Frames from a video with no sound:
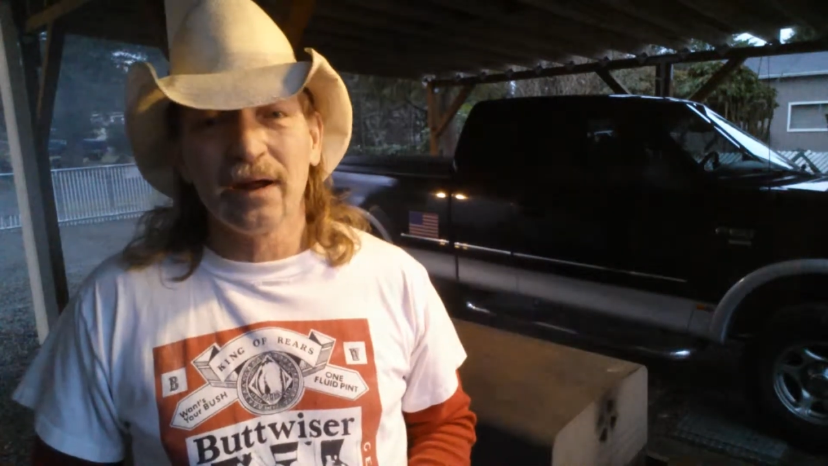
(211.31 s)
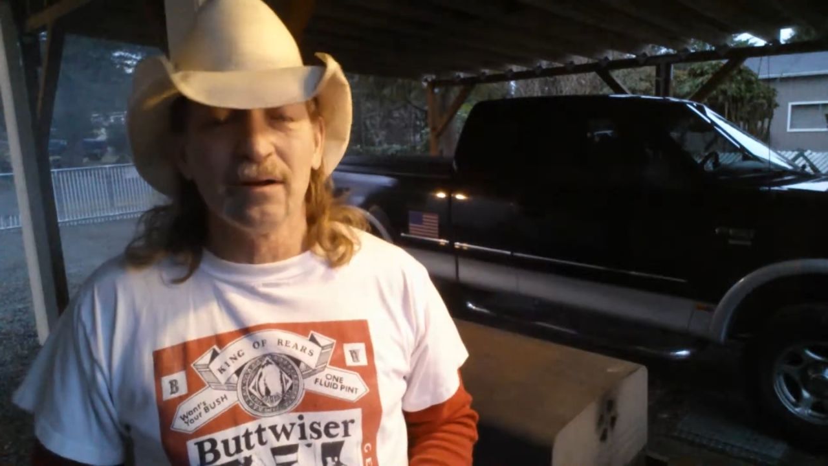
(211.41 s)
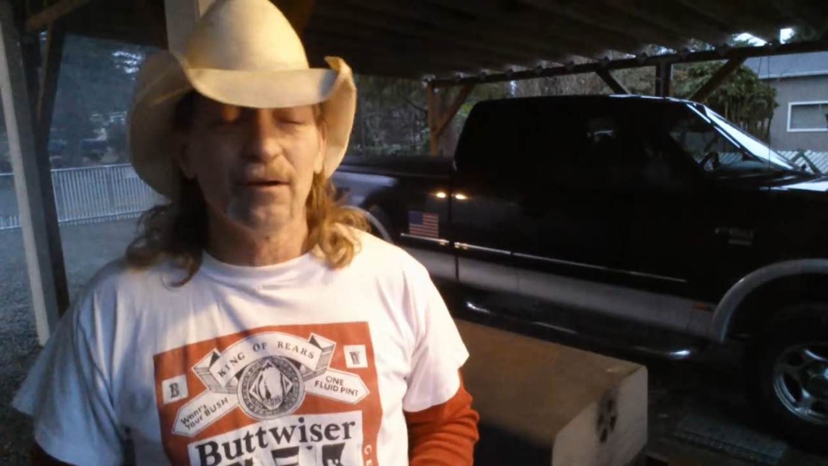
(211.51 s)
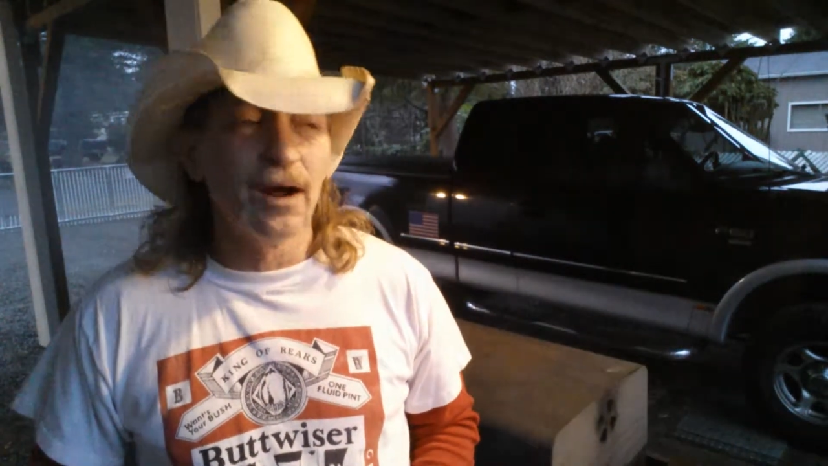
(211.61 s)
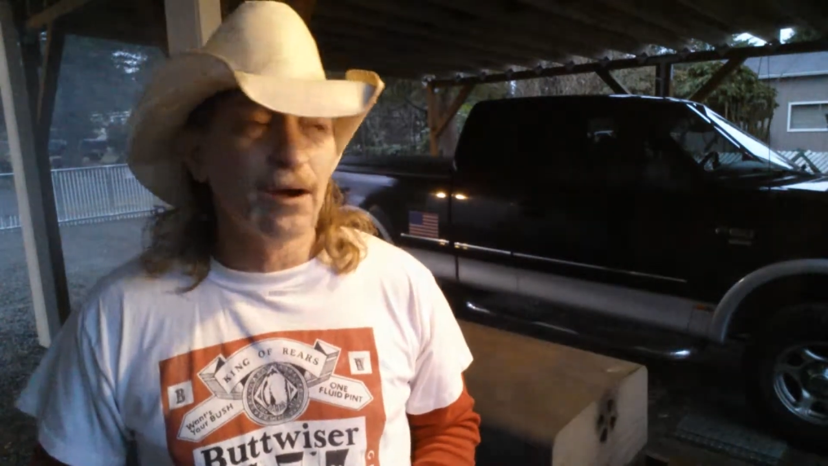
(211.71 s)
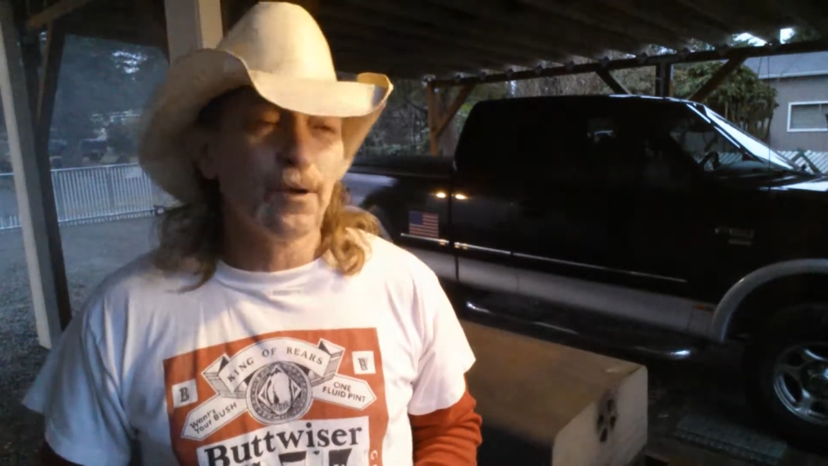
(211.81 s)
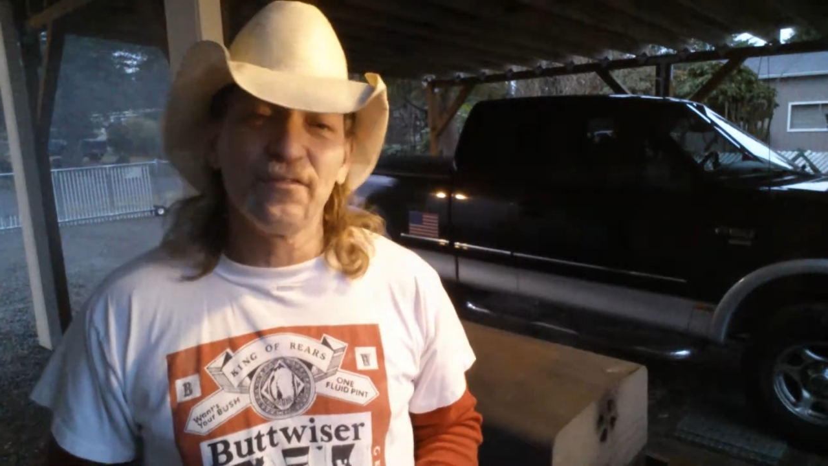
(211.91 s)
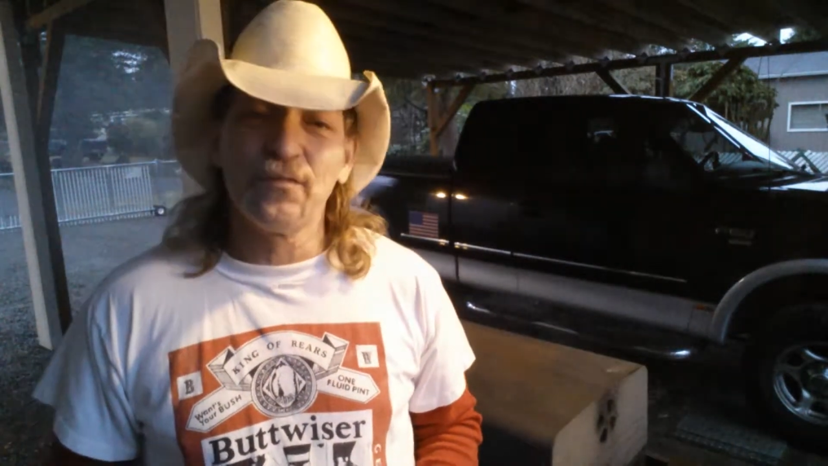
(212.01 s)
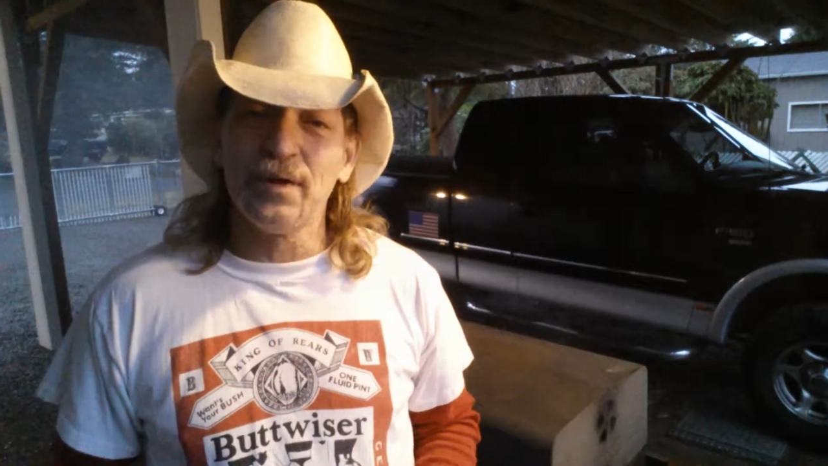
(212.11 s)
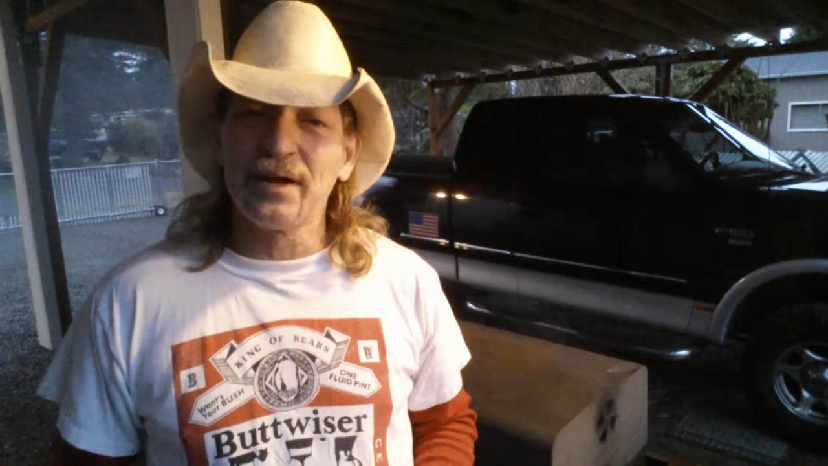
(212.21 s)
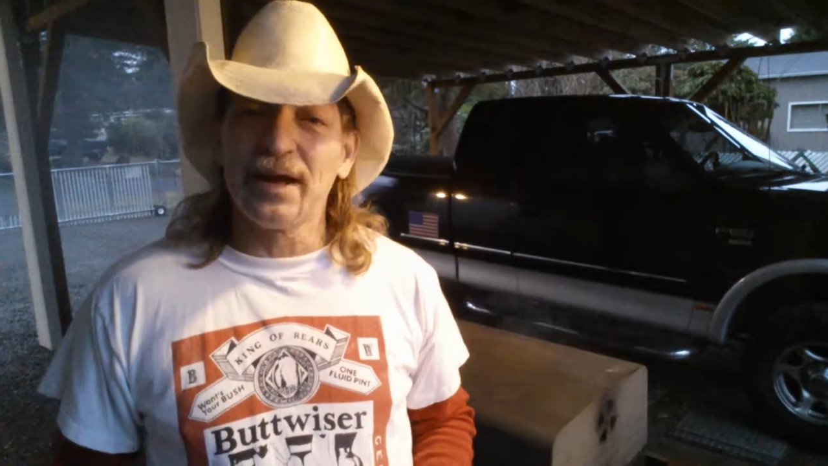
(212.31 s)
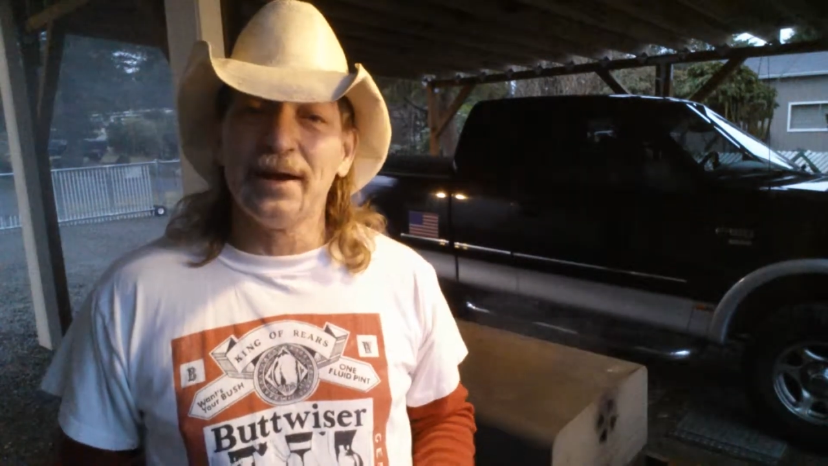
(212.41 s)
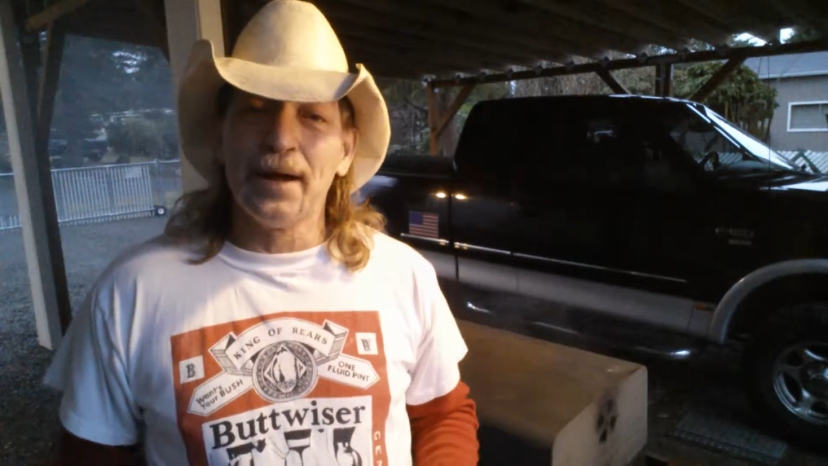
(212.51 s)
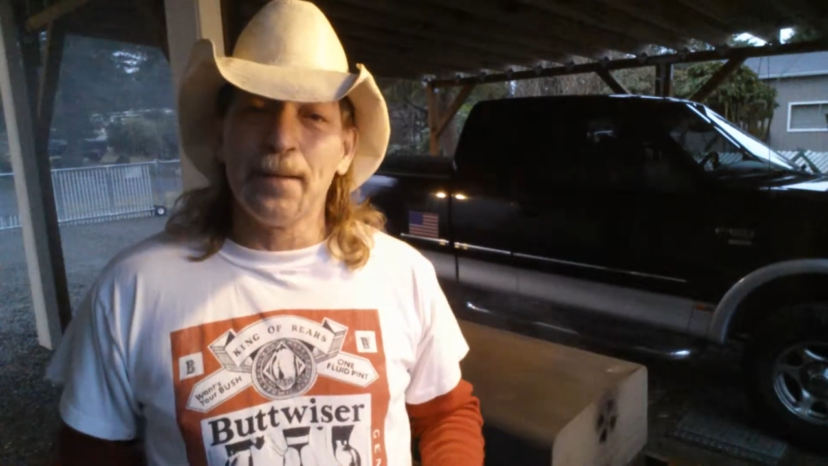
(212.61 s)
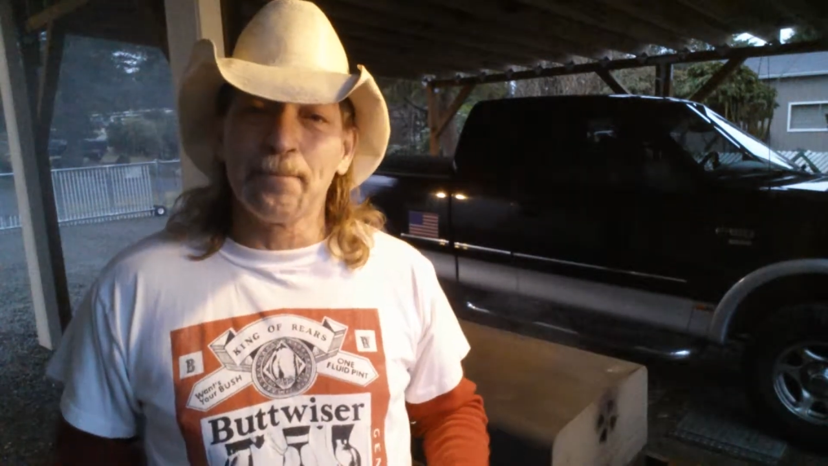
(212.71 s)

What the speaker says: a rough week, and